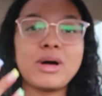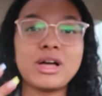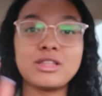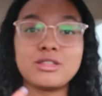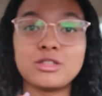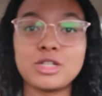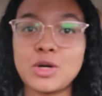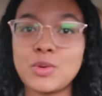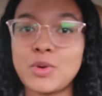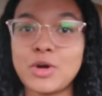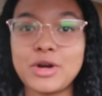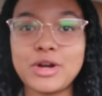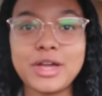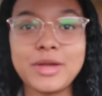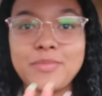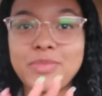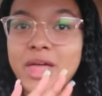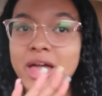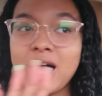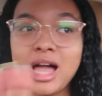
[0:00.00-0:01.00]
but don't
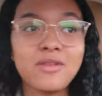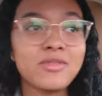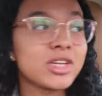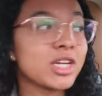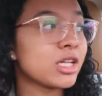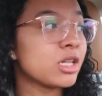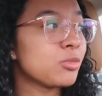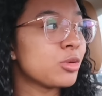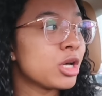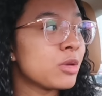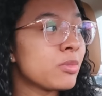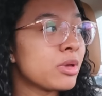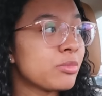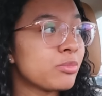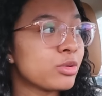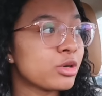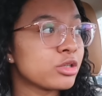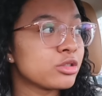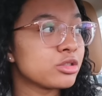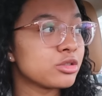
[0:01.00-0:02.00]
worry. I have a nail
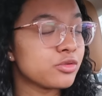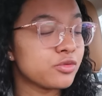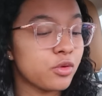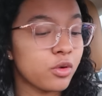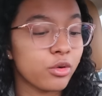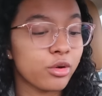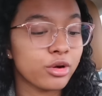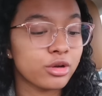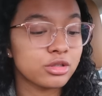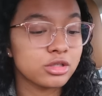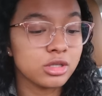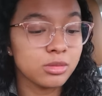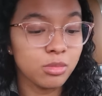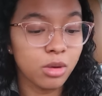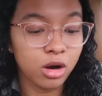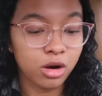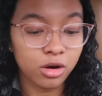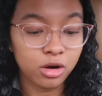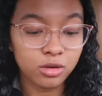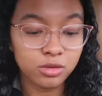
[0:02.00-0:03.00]
appointment booked for
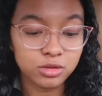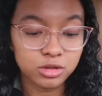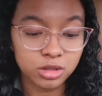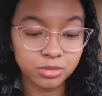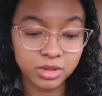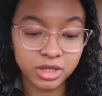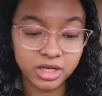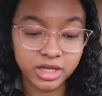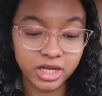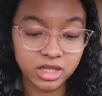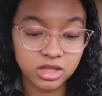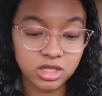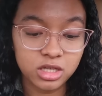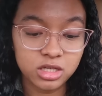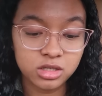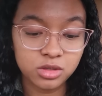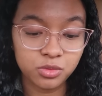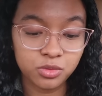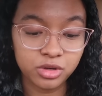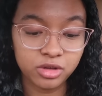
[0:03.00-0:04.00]
tomorrow, so I'm going to get
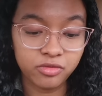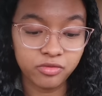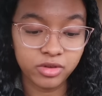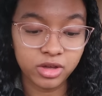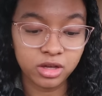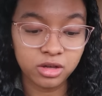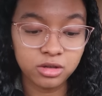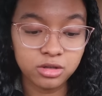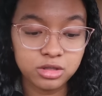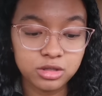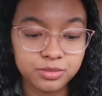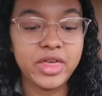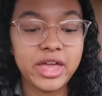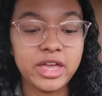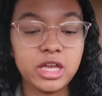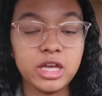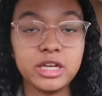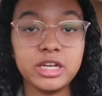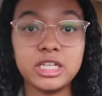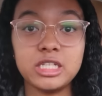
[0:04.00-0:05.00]
these refilled.
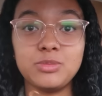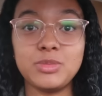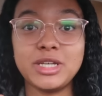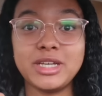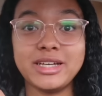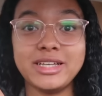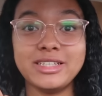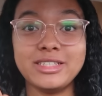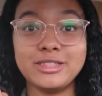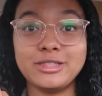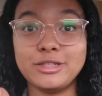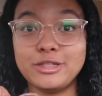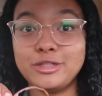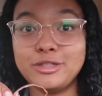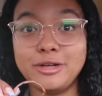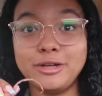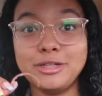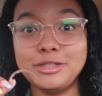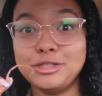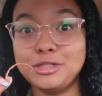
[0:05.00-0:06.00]
Thank goodness because they're
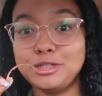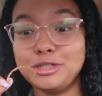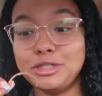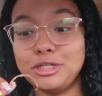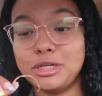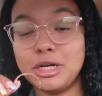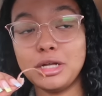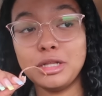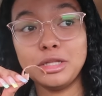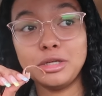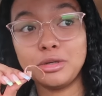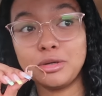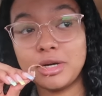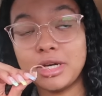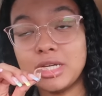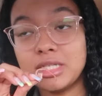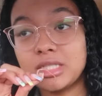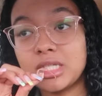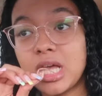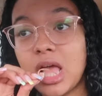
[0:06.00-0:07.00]
starting to look a little
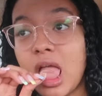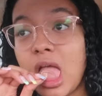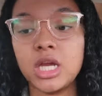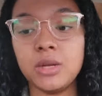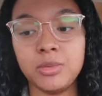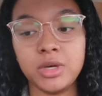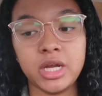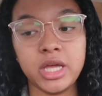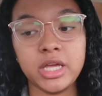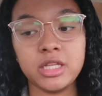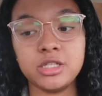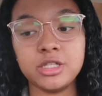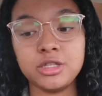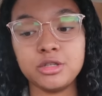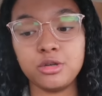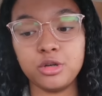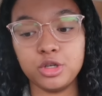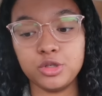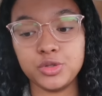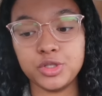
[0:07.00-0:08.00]
crazy. I'm going to head to
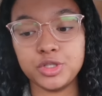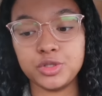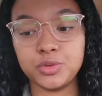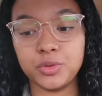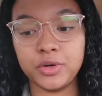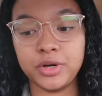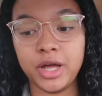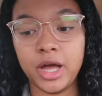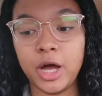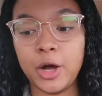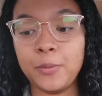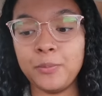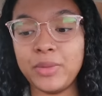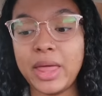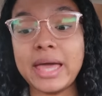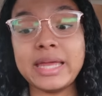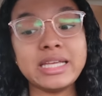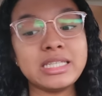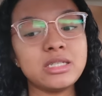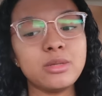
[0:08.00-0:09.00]
the grocery store now.
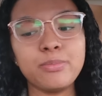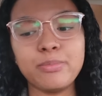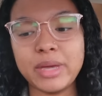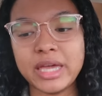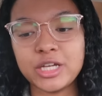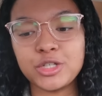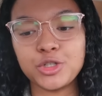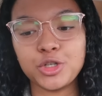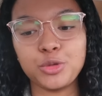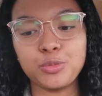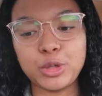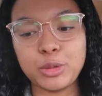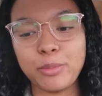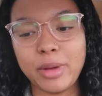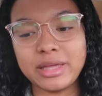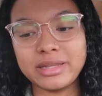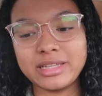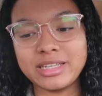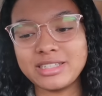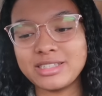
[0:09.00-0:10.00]
I need to make sure to bring
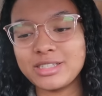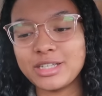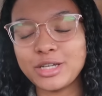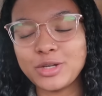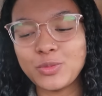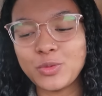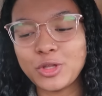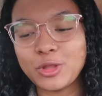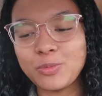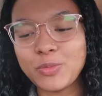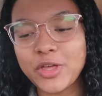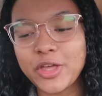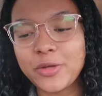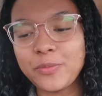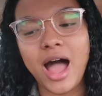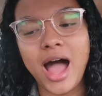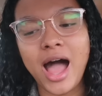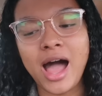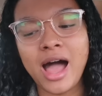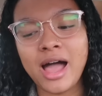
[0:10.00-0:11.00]
my list in with me.
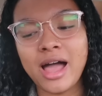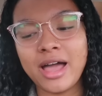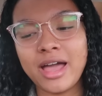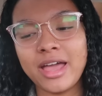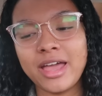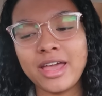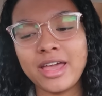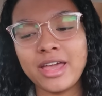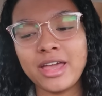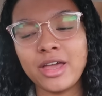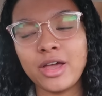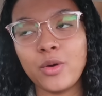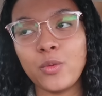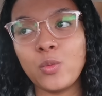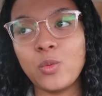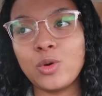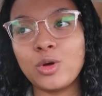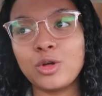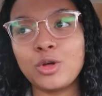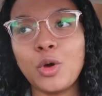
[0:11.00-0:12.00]
I
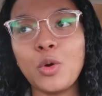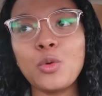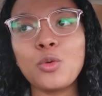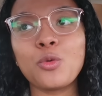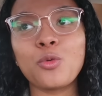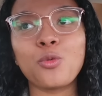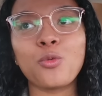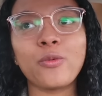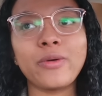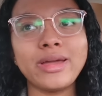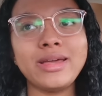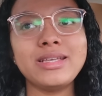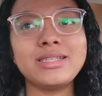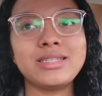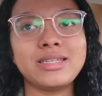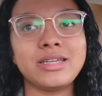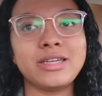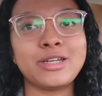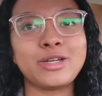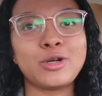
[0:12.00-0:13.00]
will go
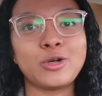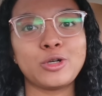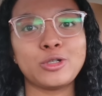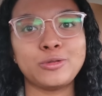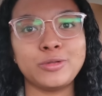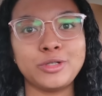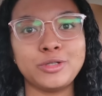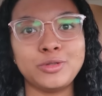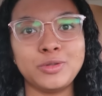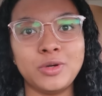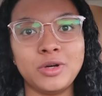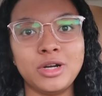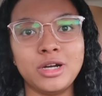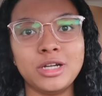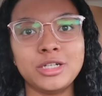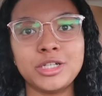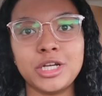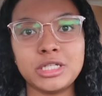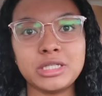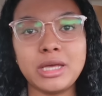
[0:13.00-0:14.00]
crazy in a grocery
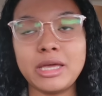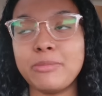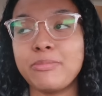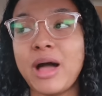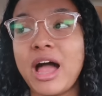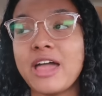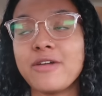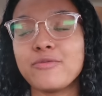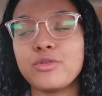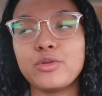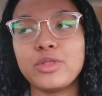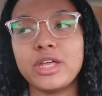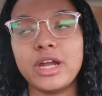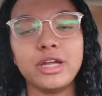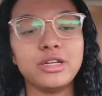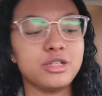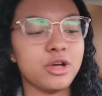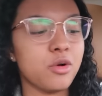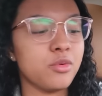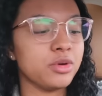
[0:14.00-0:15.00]
store, just like buying food that
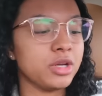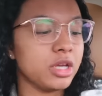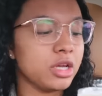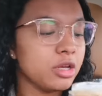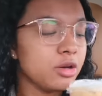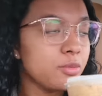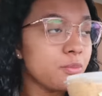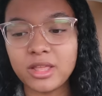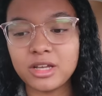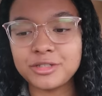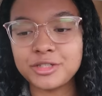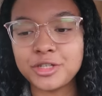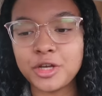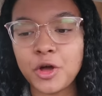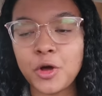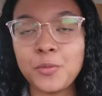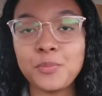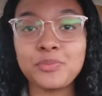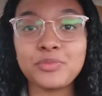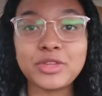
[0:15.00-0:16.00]
I don't need.
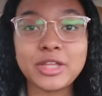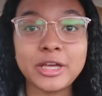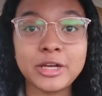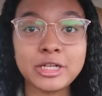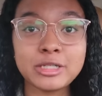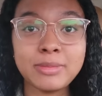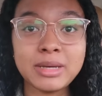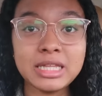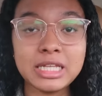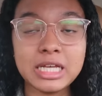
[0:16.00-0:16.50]
So here's my